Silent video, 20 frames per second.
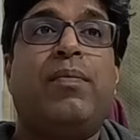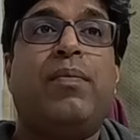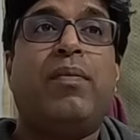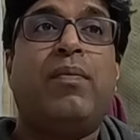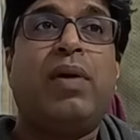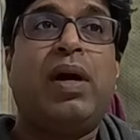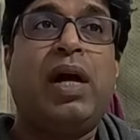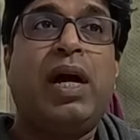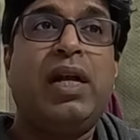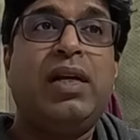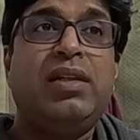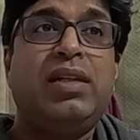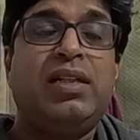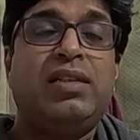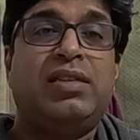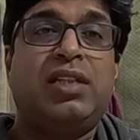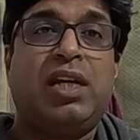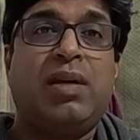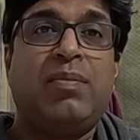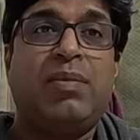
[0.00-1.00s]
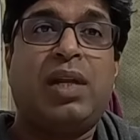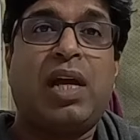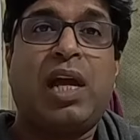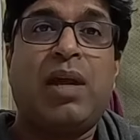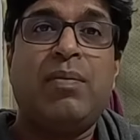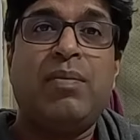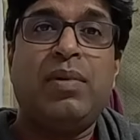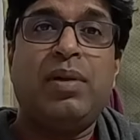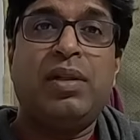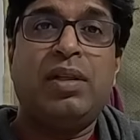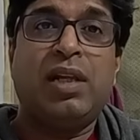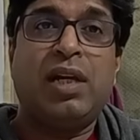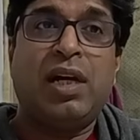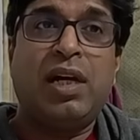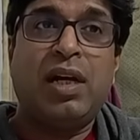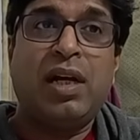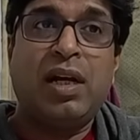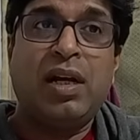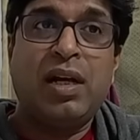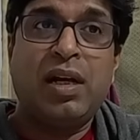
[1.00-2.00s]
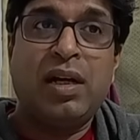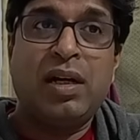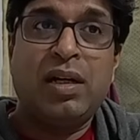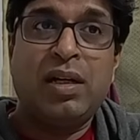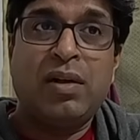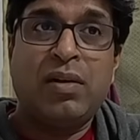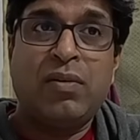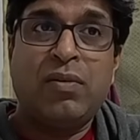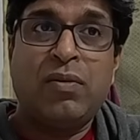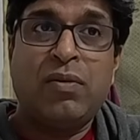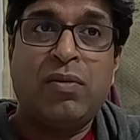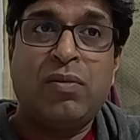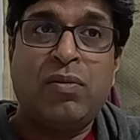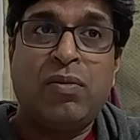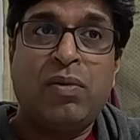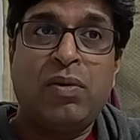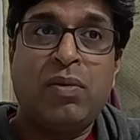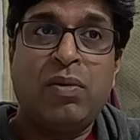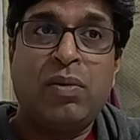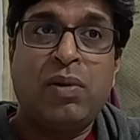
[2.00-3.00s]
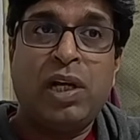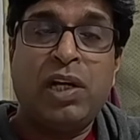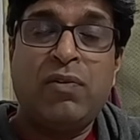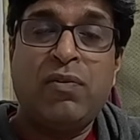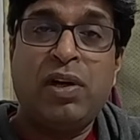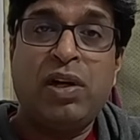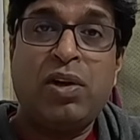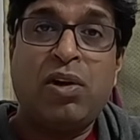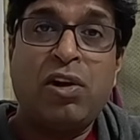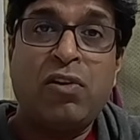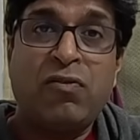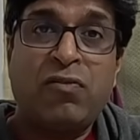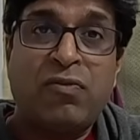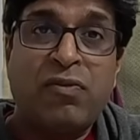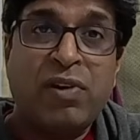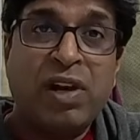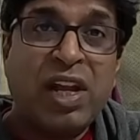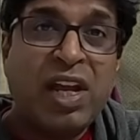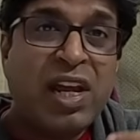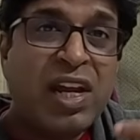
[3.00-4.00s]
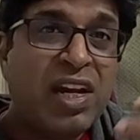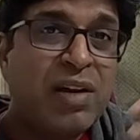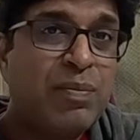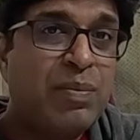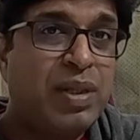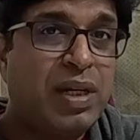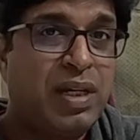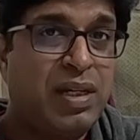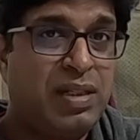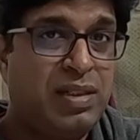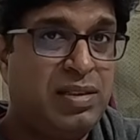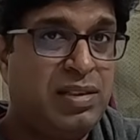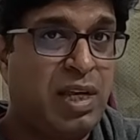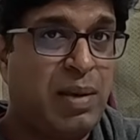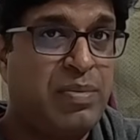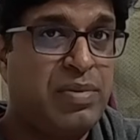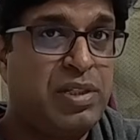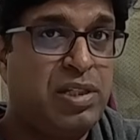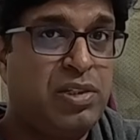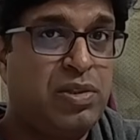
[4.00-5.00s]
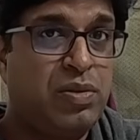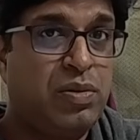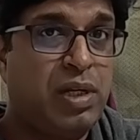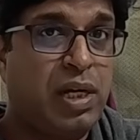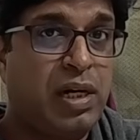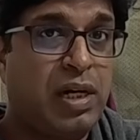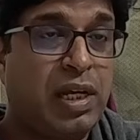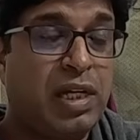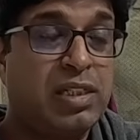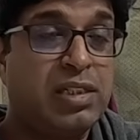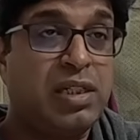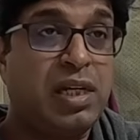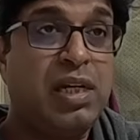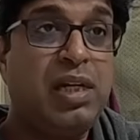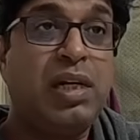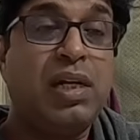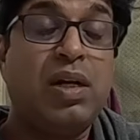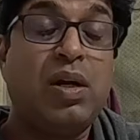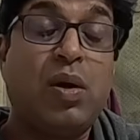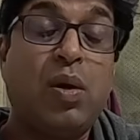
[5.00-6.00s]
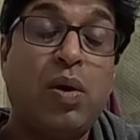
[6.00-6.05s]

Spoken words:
At the same time, it will not flare up the sepsis to that extent.